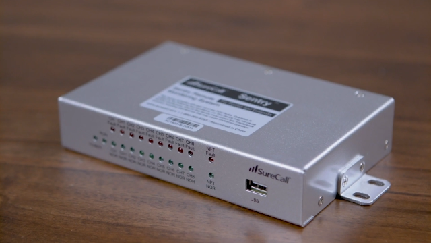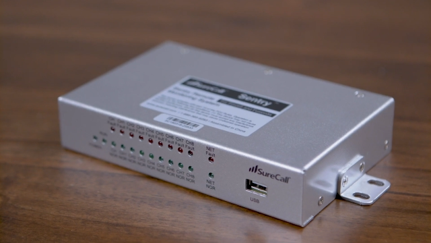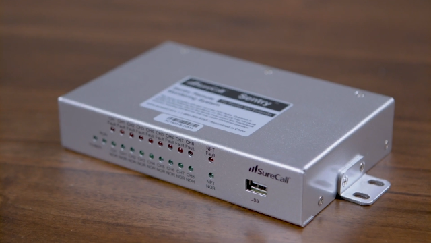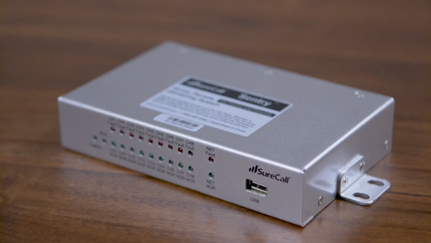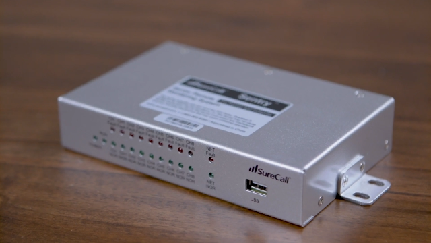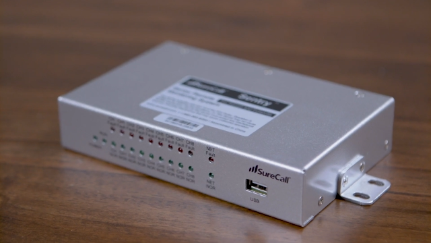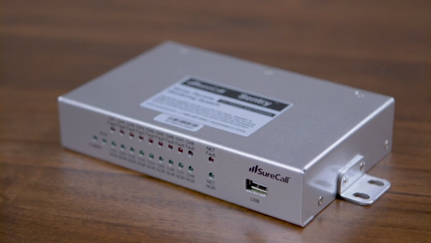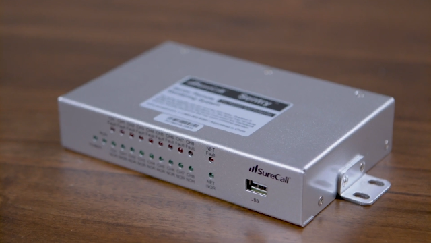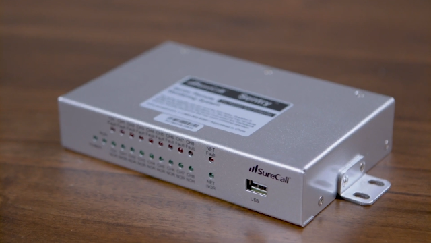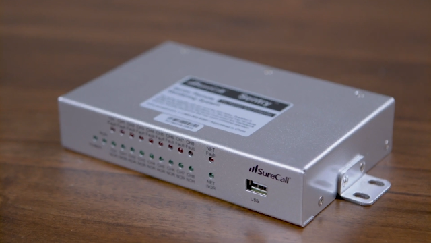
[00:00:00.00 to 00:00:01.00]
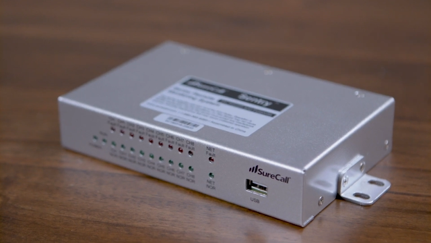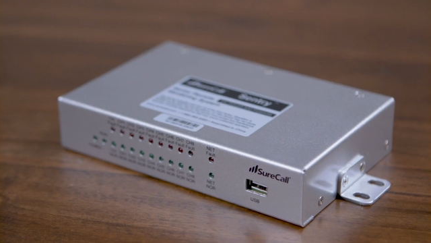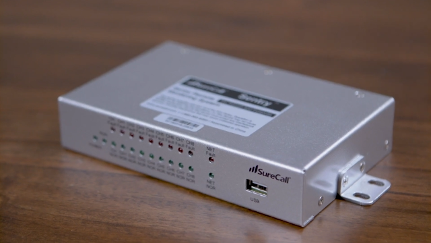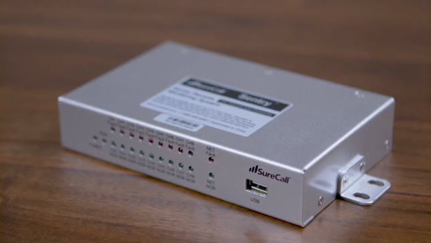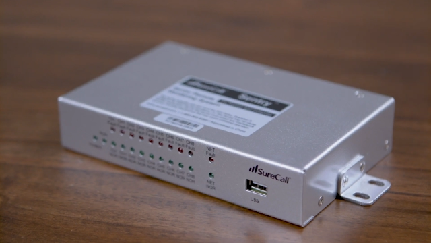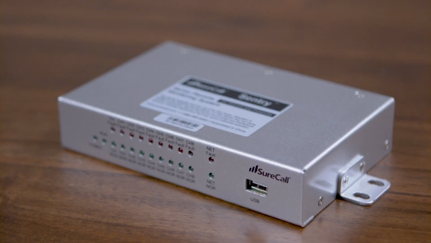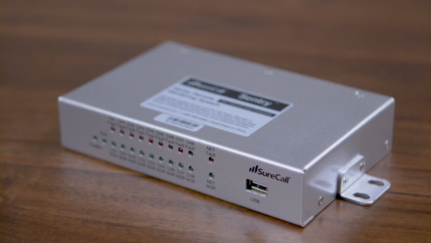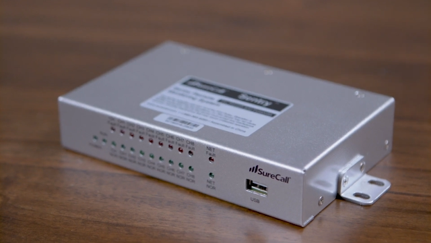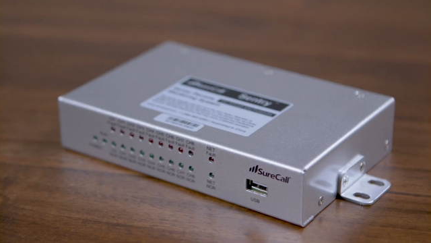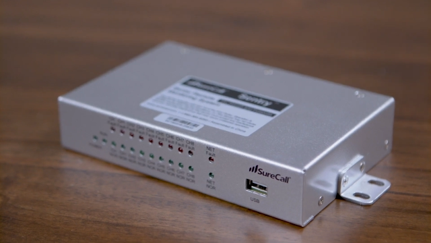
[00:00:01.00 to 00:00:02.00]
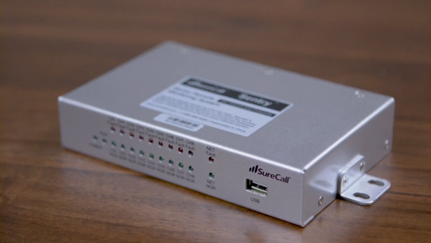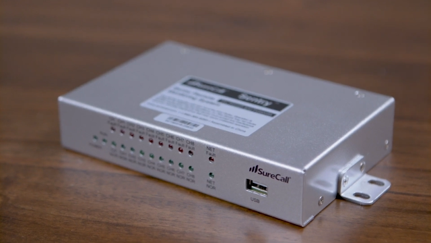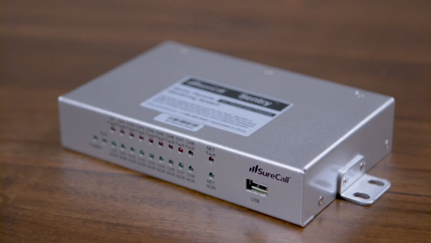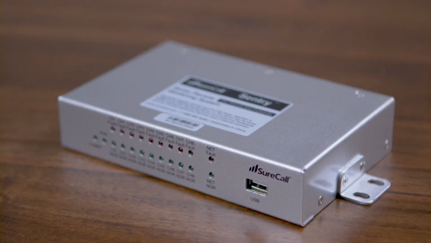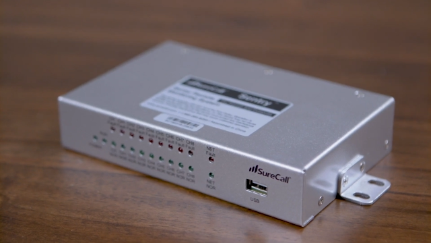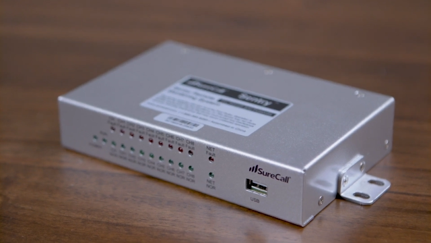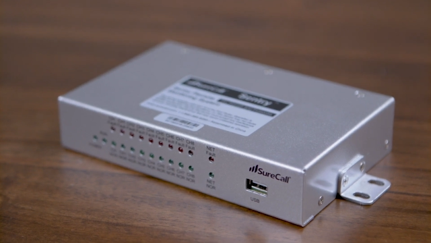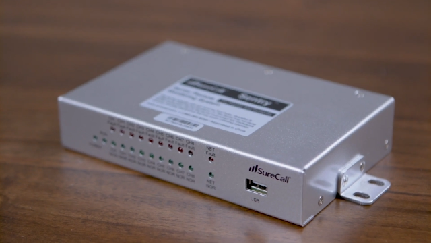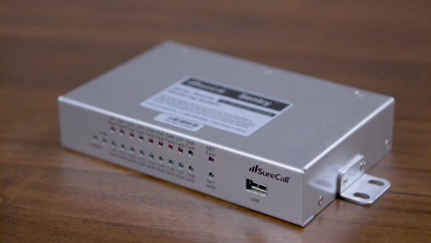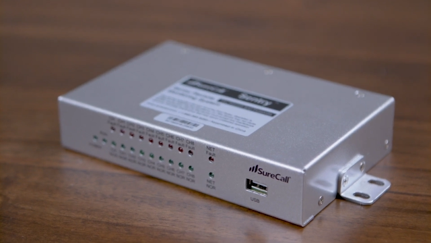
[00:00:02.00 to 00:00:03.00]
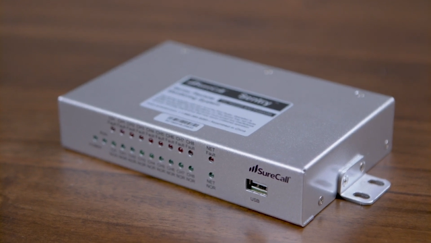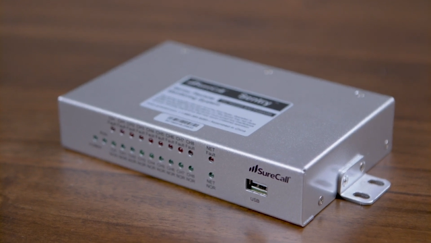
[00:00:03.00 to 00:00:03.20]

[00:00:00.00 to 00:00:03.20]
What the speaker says: (no speaker visible)